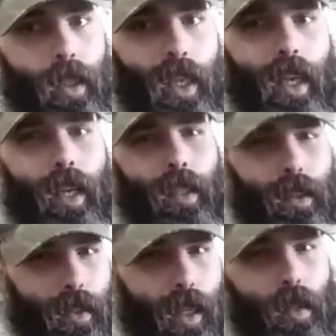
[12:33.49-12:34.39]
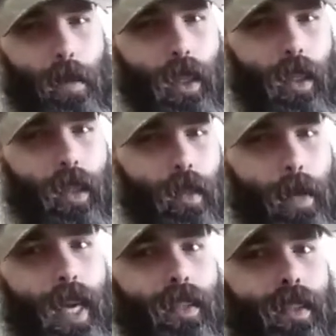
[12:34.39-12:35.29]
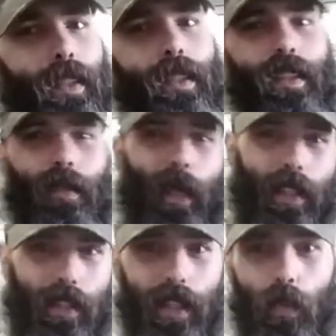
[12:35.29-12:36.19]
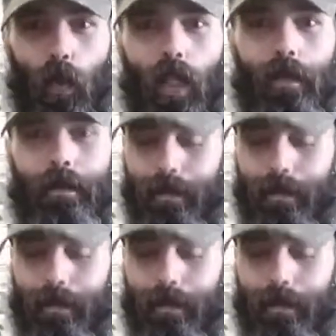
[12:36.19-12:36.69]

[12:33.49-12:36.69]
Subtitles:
and it's kind of picky on the magazines, whereas this one,